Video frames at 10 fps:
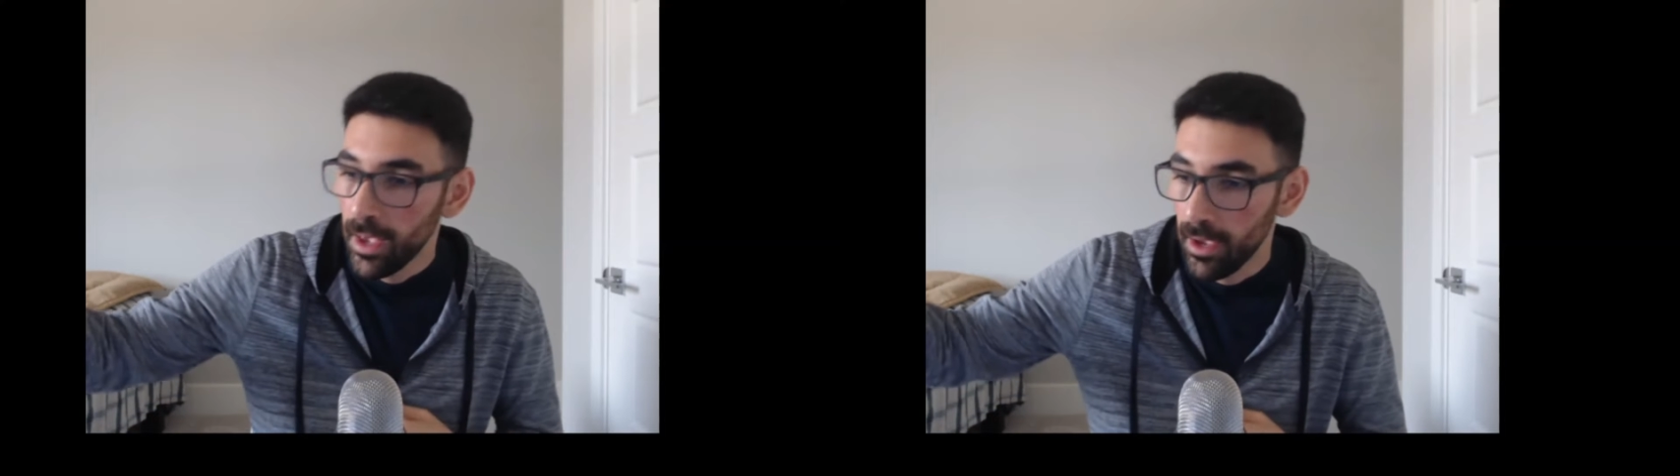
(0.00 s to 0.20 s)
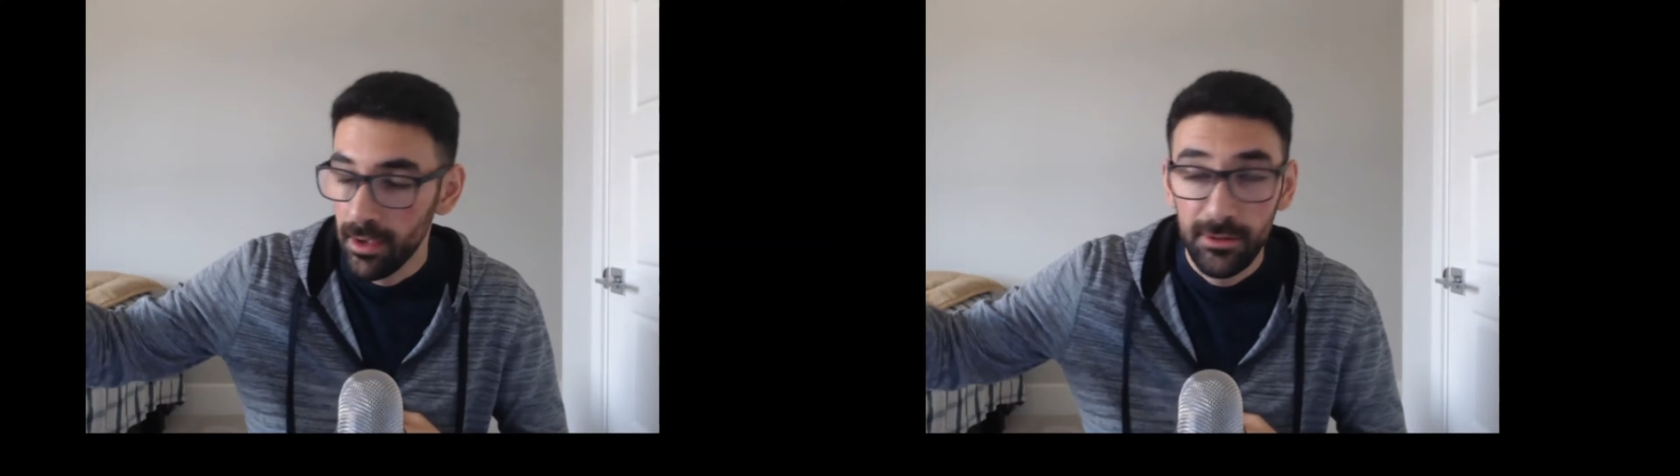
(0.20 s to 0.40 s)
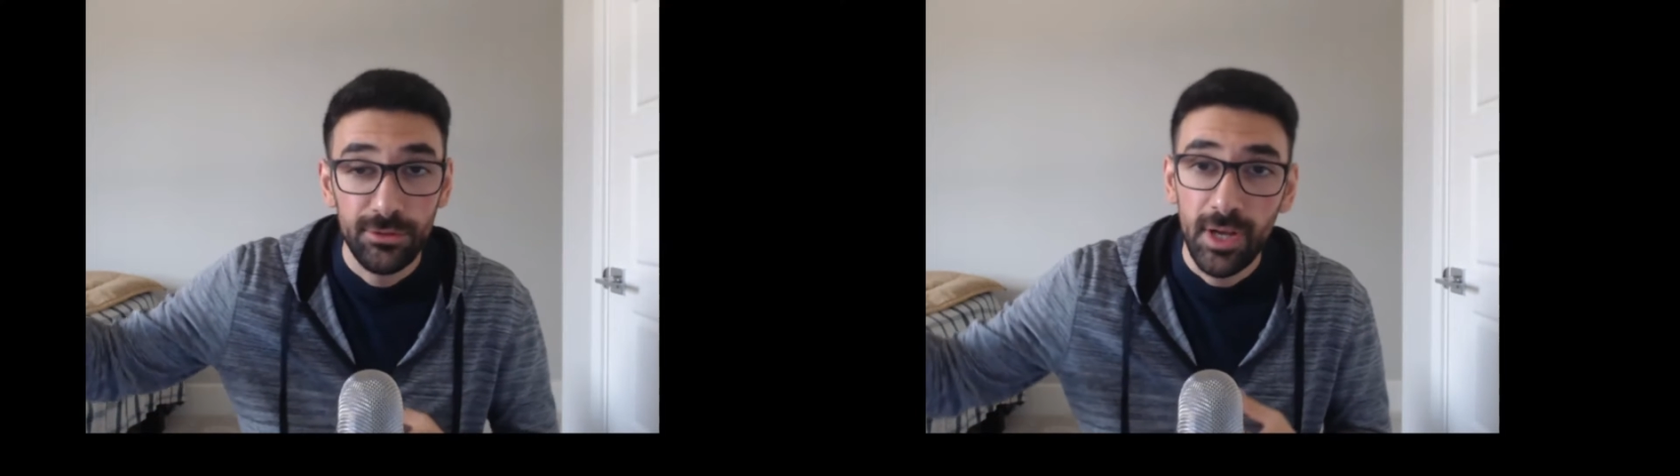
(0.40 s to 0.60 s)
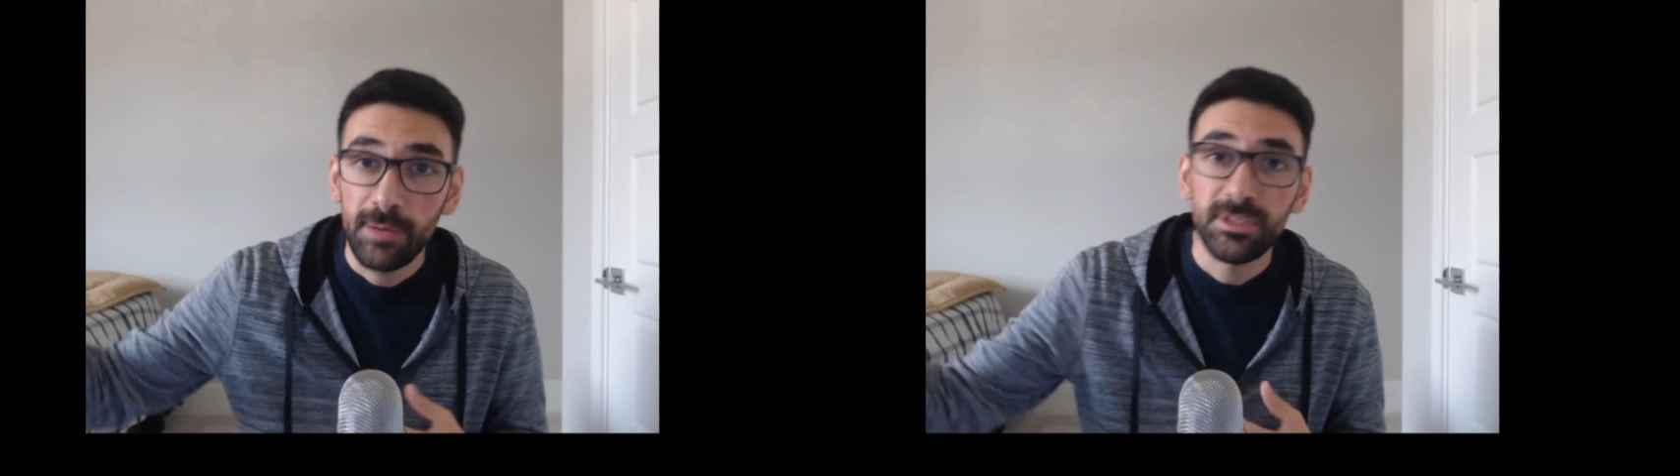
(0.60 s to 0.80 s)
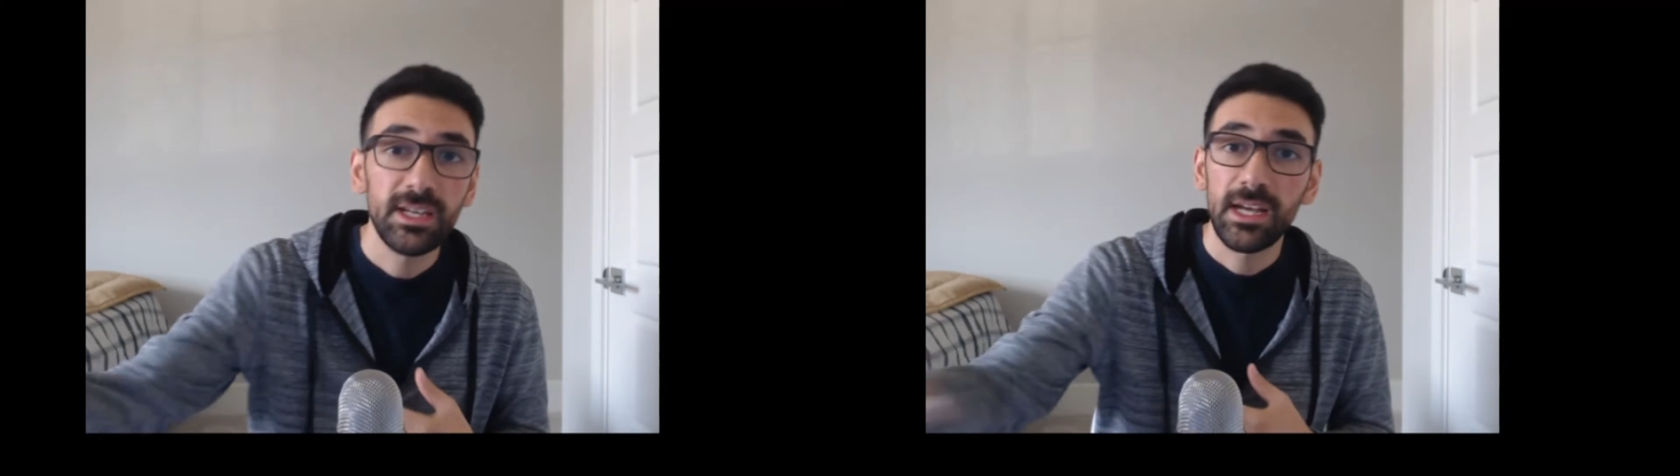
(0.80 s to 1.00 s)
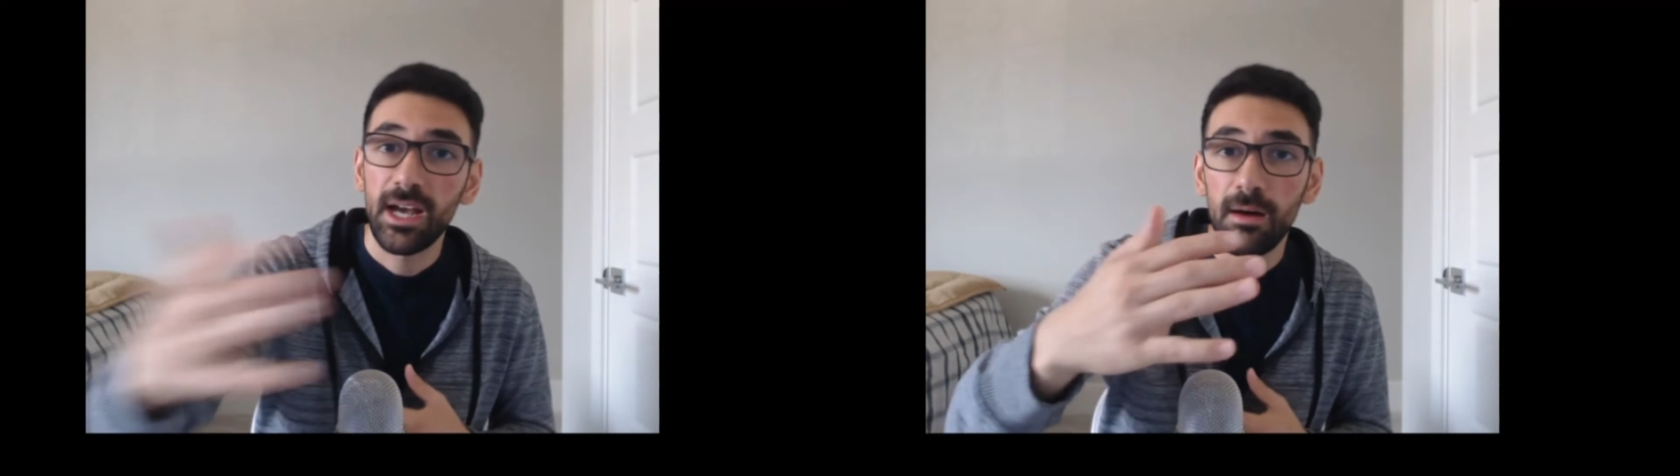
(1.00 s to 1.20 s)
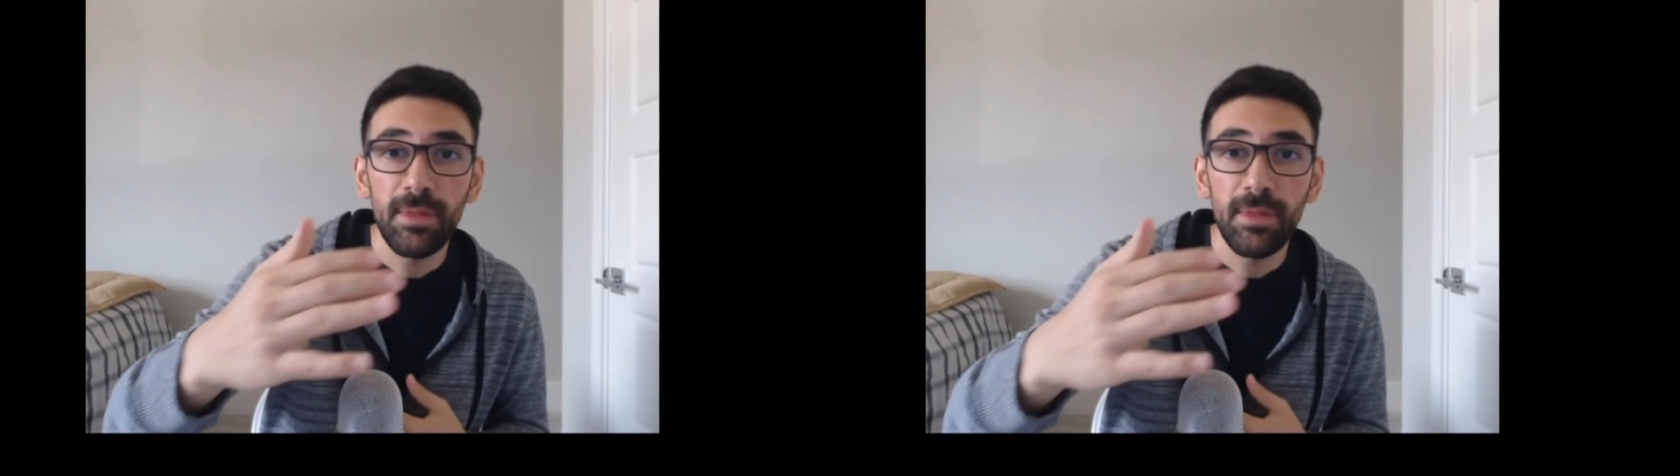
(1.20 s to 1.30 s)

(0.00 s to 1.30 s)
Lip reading: and a tsunami is going to come